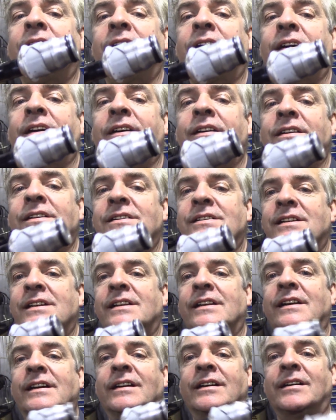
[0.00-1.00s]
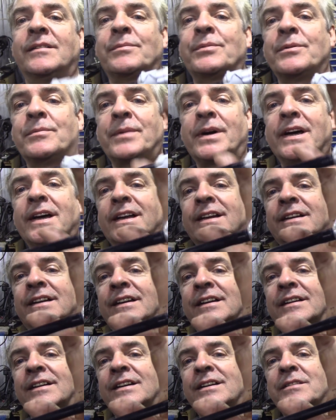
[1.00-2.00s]
Can you see that? I'll put my hand
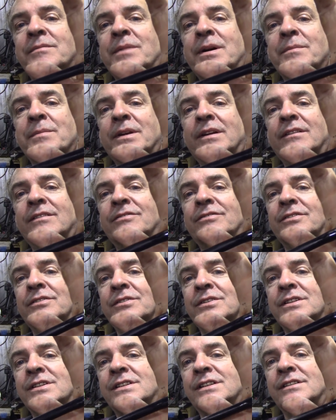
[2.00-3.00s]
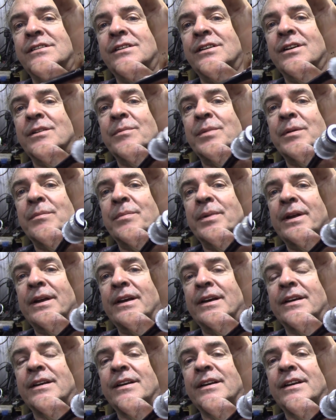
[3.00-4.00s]
in and you might be able to focus in on it a bit
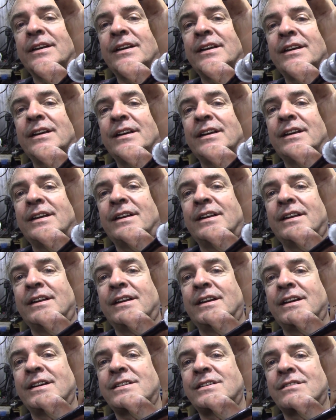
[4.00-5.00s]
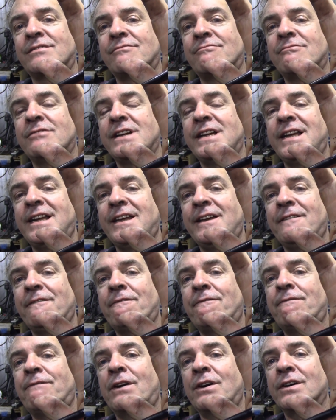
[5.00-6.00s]
better. It's a really
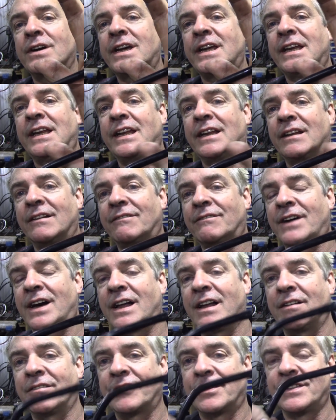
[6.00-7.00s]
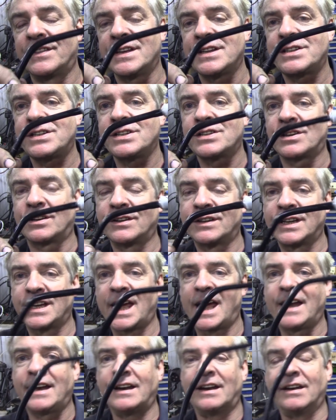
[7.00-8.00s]
funky little valve, and this is on the
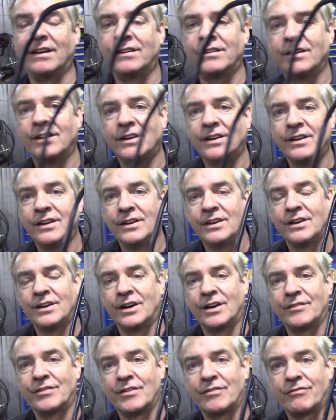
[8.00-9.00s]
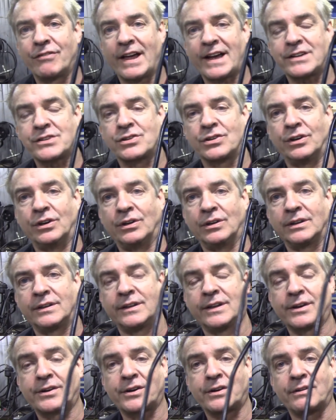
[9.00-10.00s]
end of the flex hole,
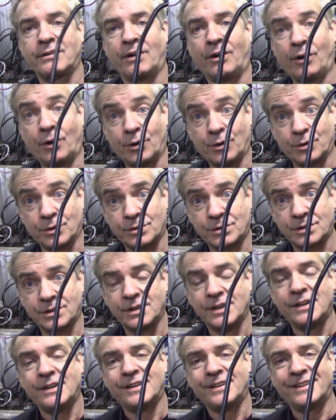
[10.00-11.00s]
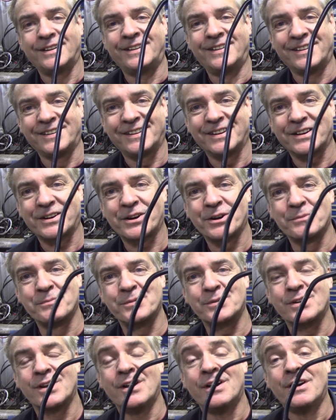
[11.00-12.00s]
the hose that
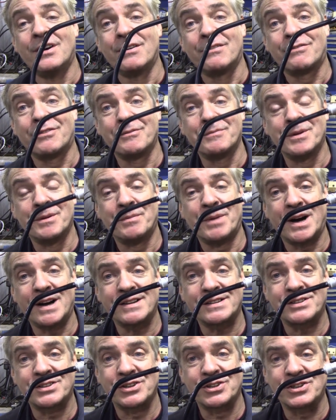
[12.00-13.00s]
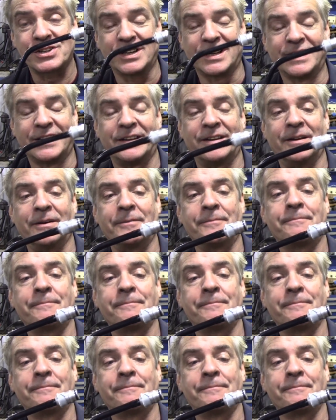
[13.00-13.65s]
comes from your master cylinder.